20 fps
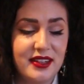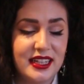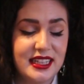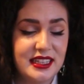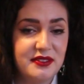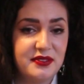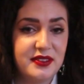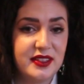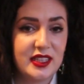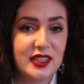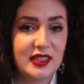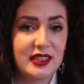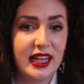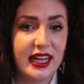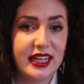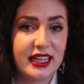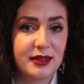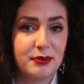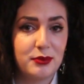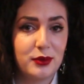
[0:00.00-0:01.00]
really feel
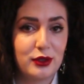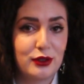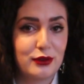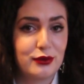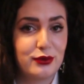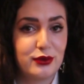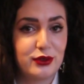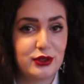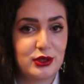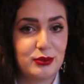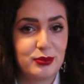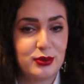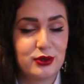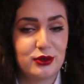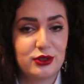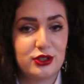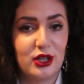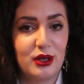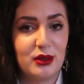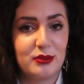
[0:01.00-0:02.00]
like more affordable
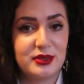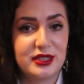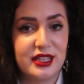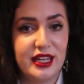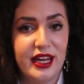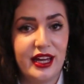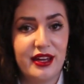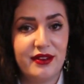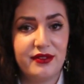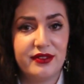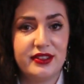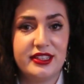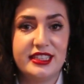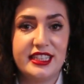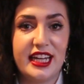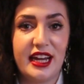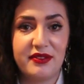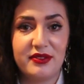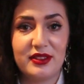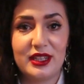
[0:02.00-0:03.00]
shops have
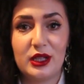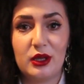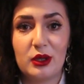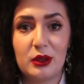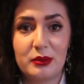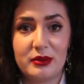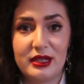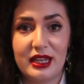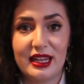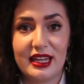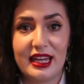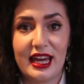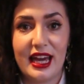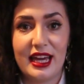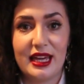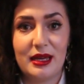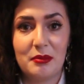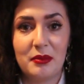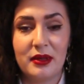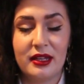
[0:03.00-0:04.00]
definitely upped the
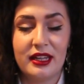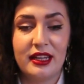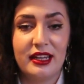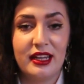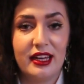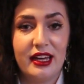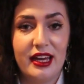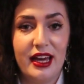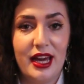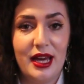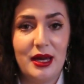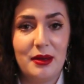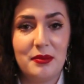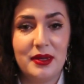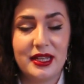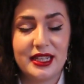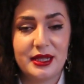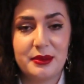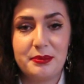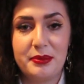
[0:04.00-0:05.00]
game
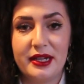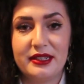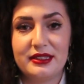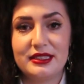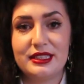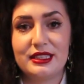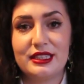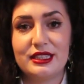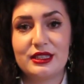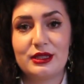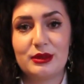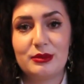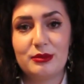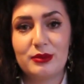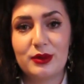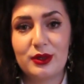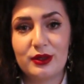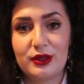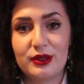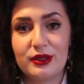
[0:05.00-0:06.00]
in comparison to some
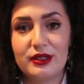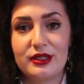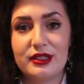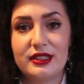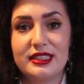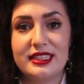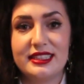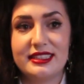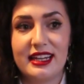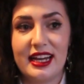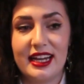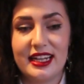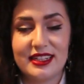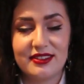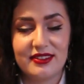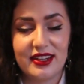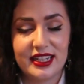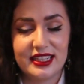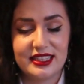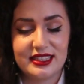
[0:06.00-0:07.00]
more
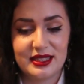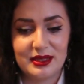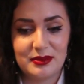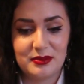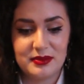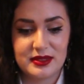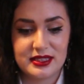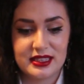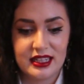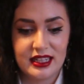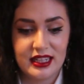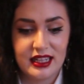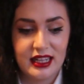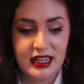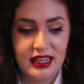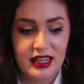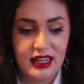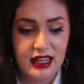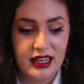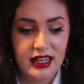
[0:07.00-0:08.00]
designer items.
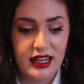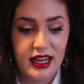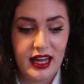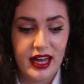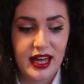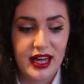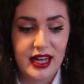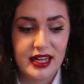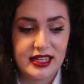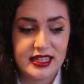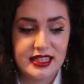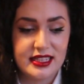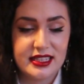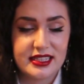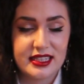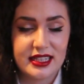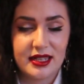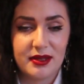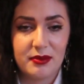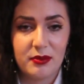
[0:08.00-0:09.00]

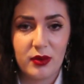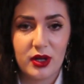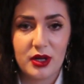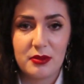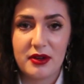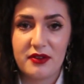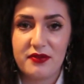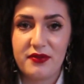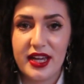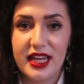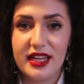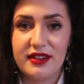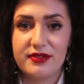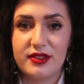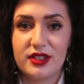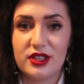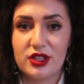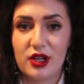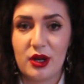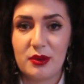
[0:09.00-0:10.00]
And one of my
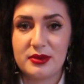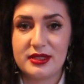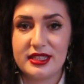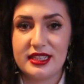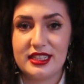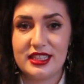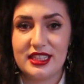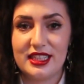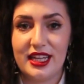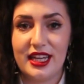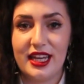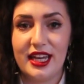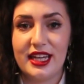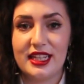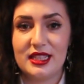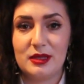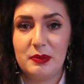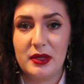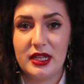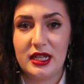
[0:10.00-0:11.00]
favourite shops this year
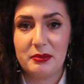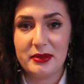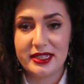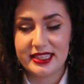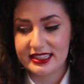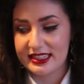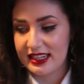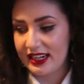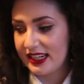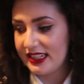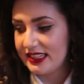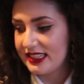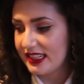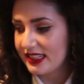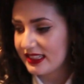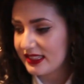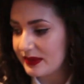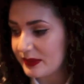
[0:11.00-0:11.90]
has been Missguided.